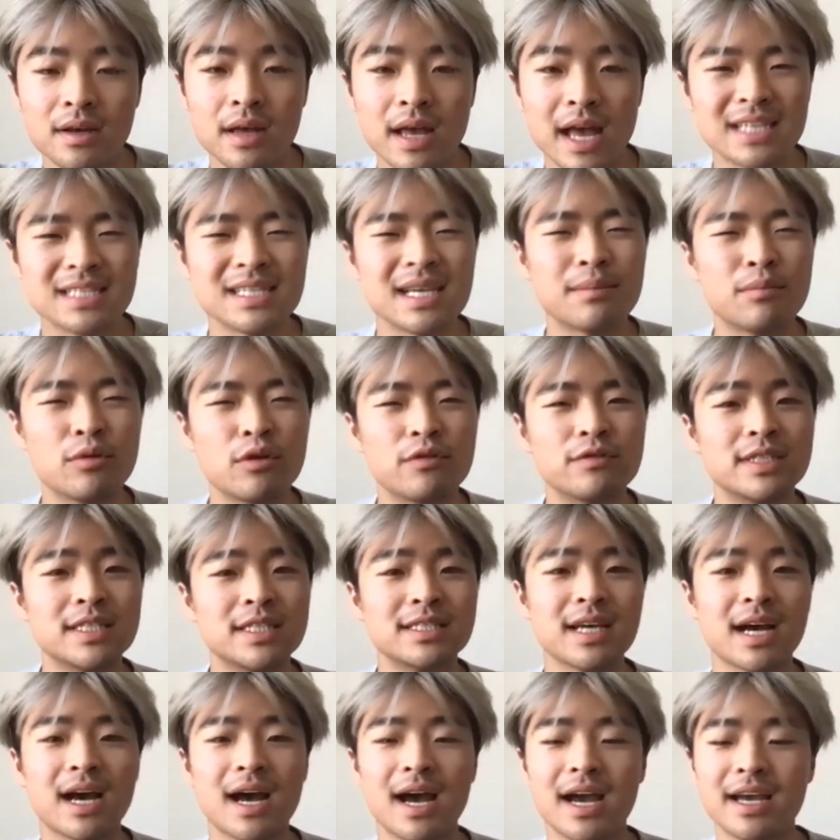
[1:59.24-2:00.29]
as I moved
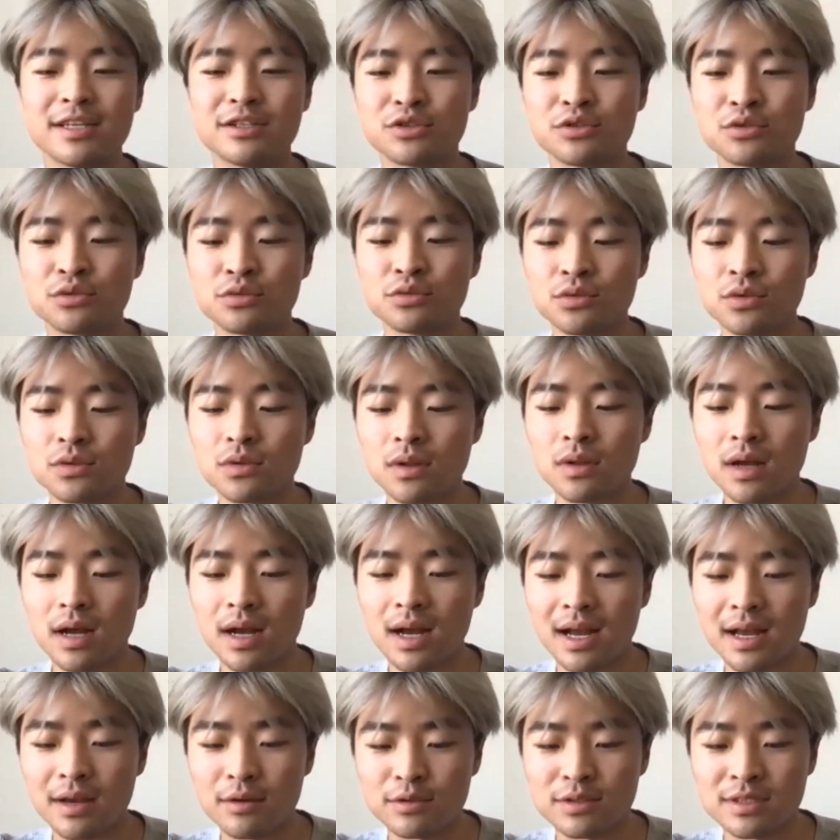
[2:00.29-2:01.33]
into high school,
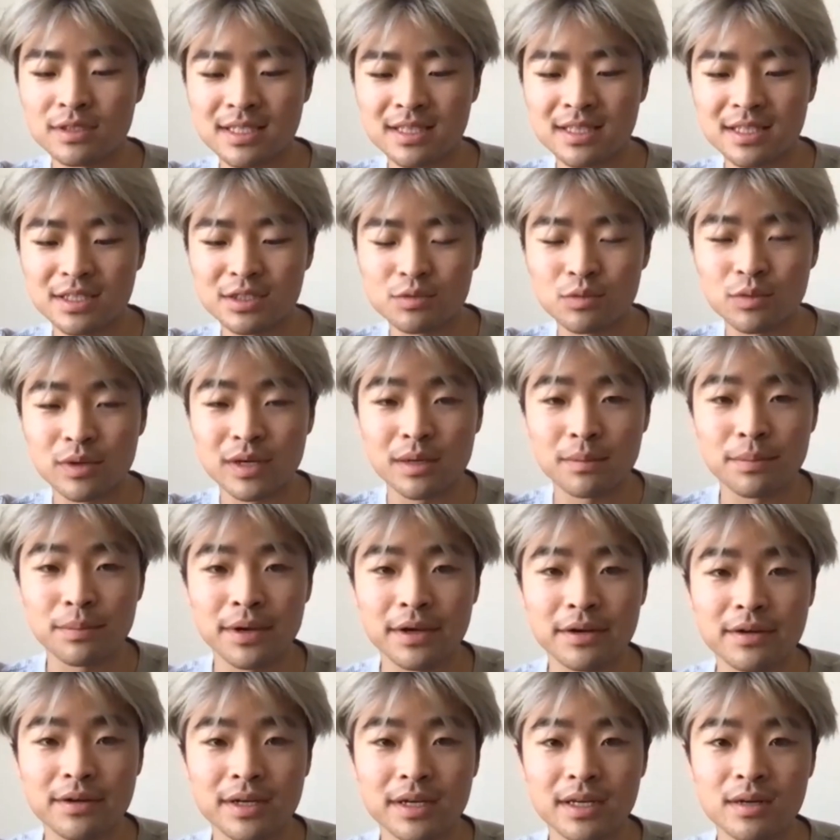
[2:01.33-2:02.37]
I was in this weird
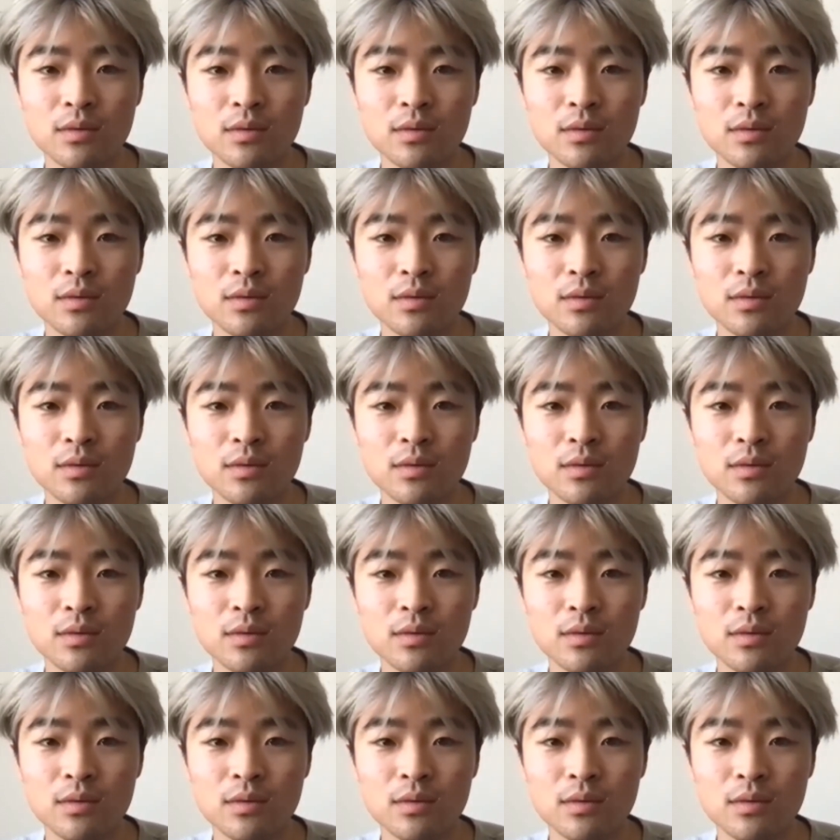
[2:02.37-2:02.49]
period